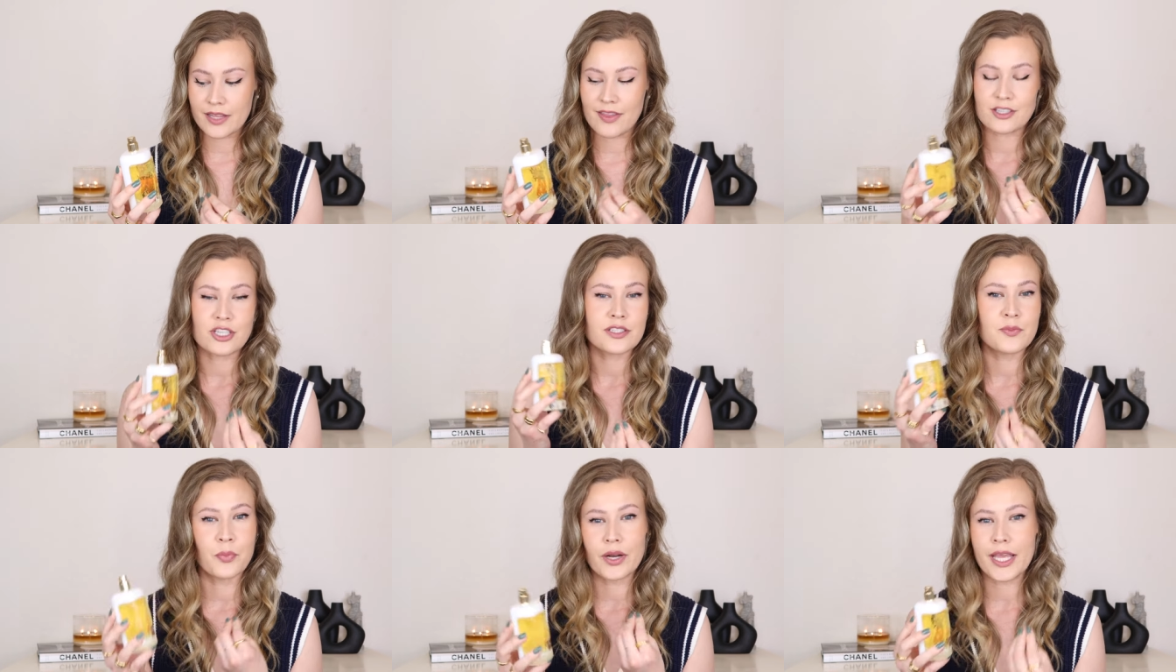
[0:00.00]
and that's
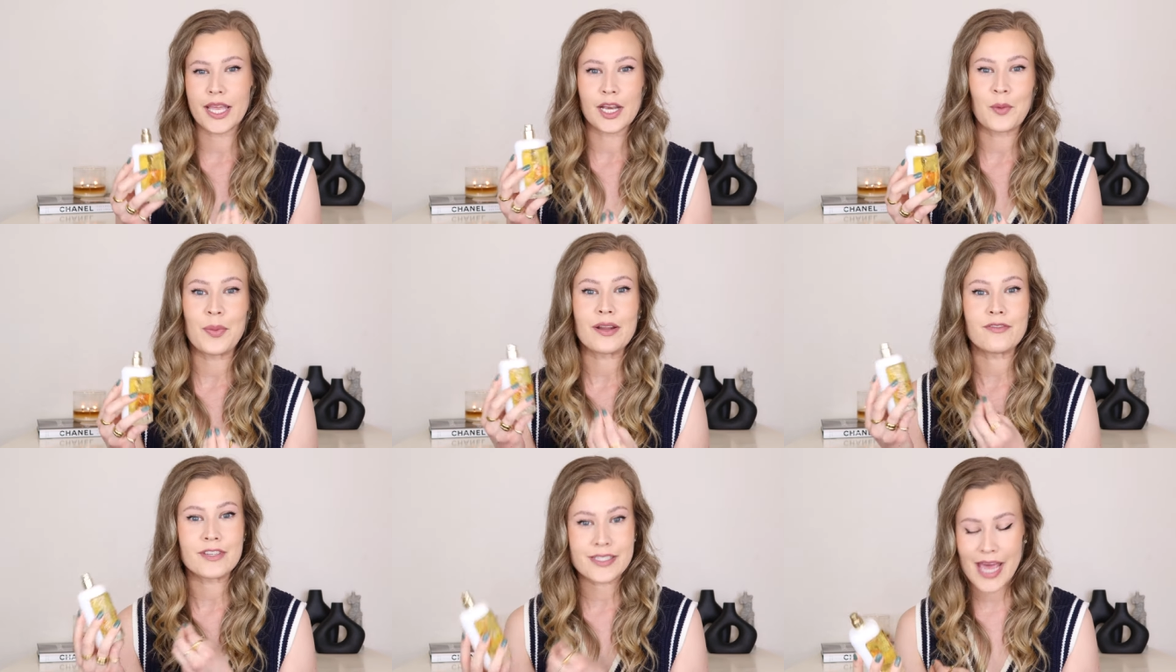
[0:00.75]
just bringing in a bit
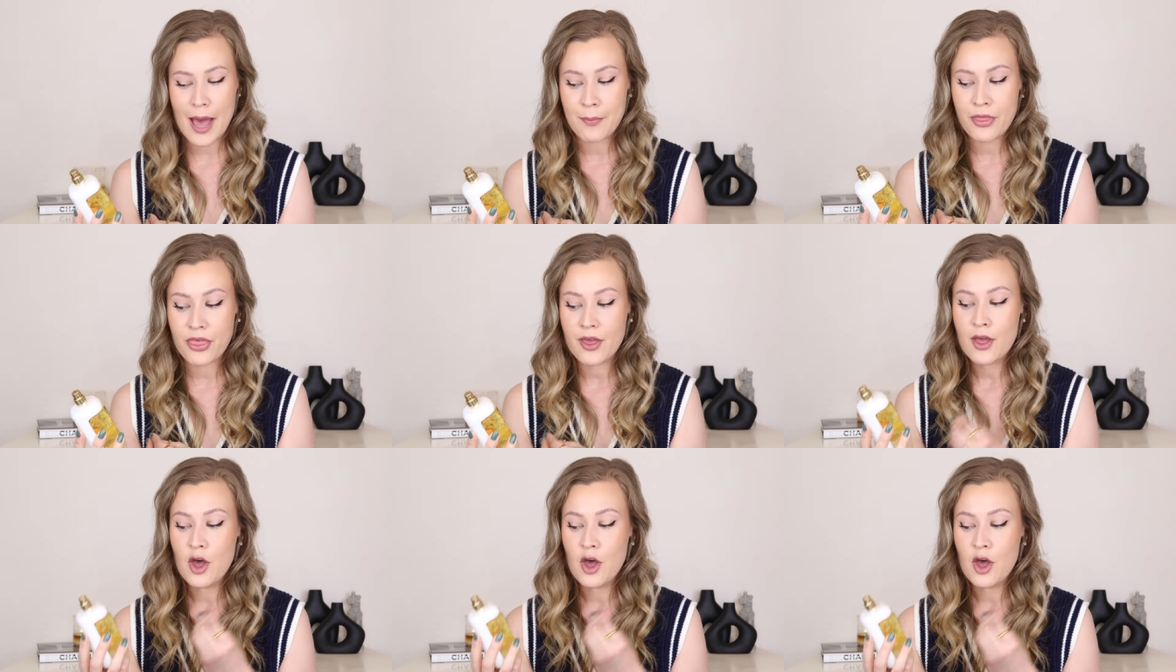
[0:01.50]
of depth.